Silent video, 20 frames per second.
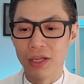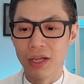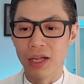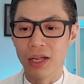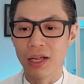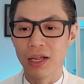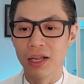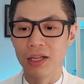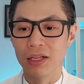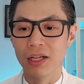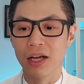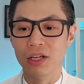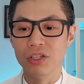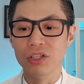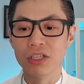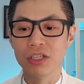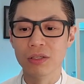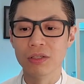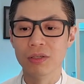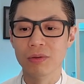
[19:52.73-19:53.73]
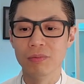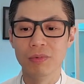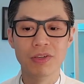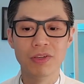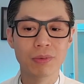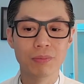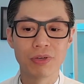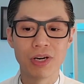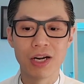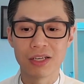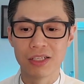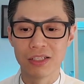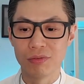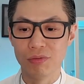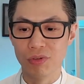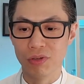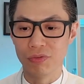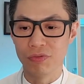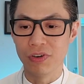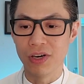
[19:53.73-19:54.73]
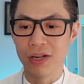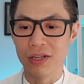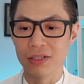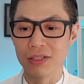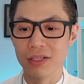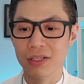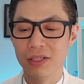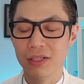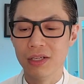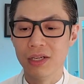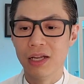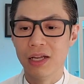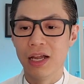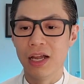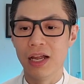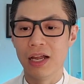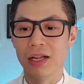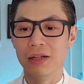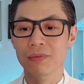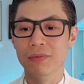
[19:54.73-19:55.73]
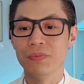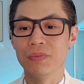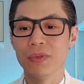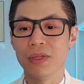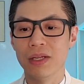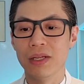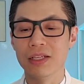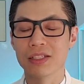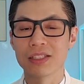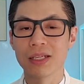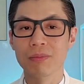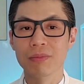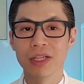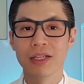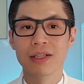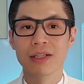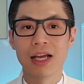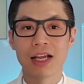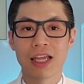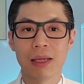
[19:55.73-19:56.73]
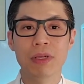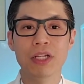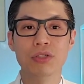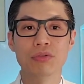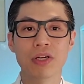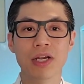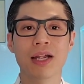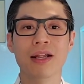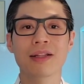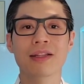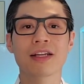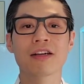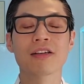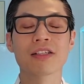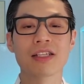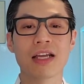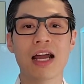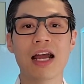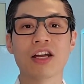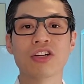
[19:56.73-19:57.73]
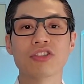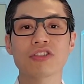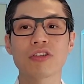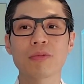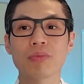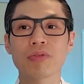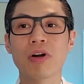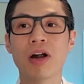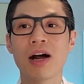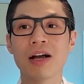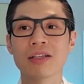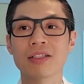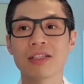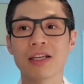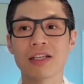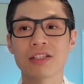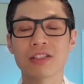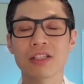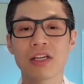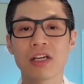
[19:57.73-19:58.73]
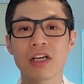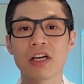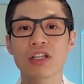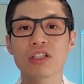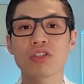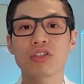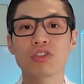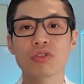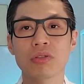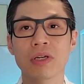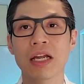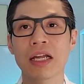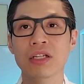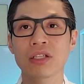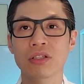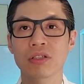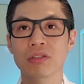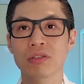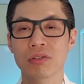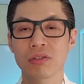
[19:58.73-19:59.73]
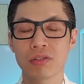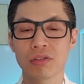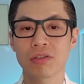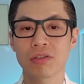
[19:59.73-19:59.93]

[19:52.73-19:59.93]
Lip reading: And you can even practice with your friends. And it's something that can be trained. There is actual process to train you to do